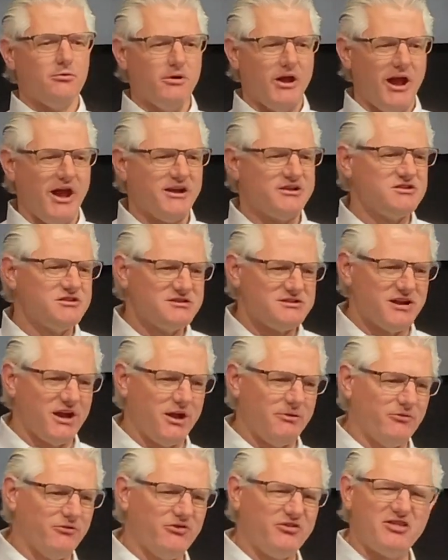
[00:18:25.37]
reaction
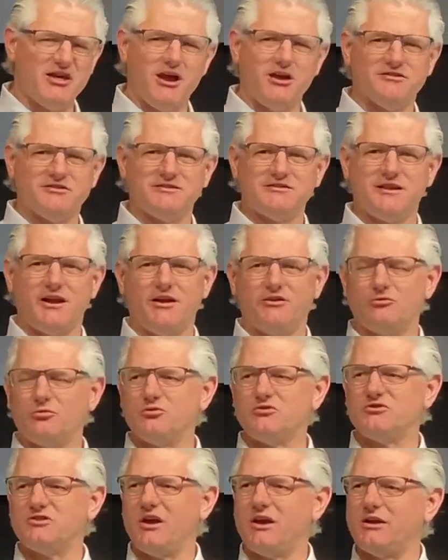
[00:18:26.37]
time of 1,000 times
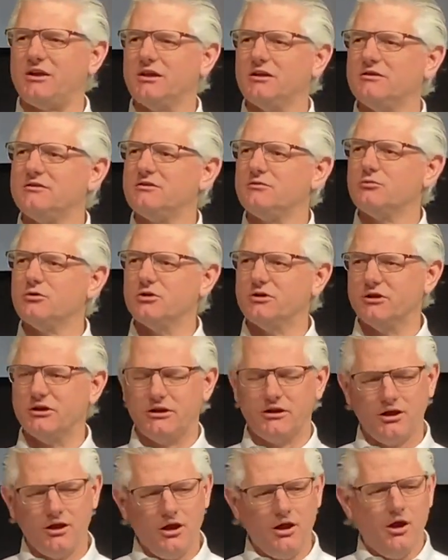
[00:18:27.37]
per second to
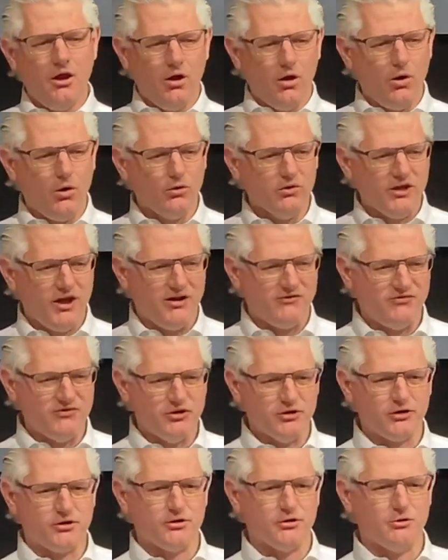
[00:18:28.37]
really hold that
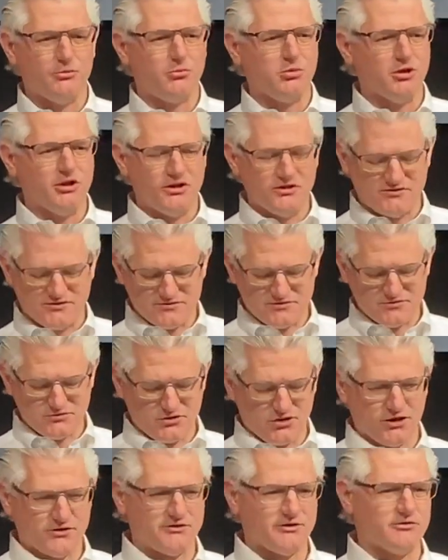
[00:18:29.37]
vehicle in place as we cut